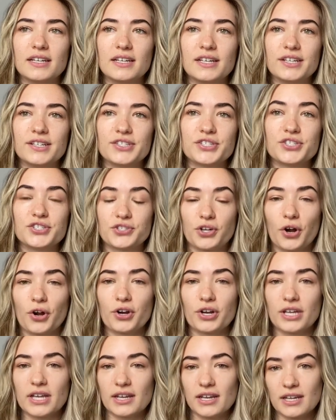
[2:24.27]

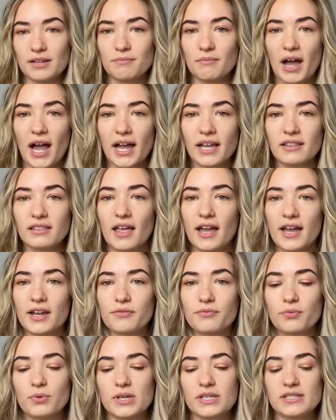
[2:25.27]
started in my
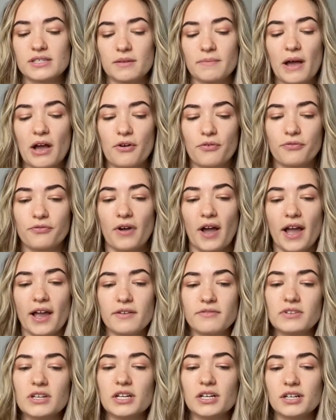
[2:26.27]
life was about
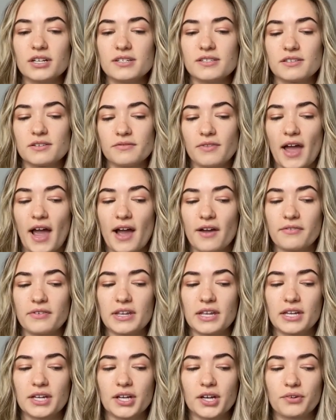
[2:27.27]
5 years of
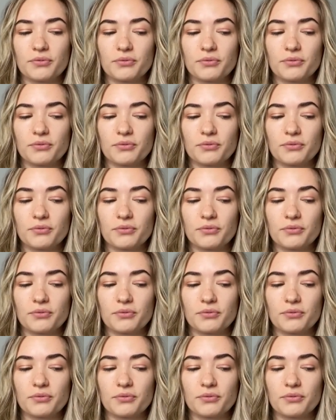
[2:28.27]
having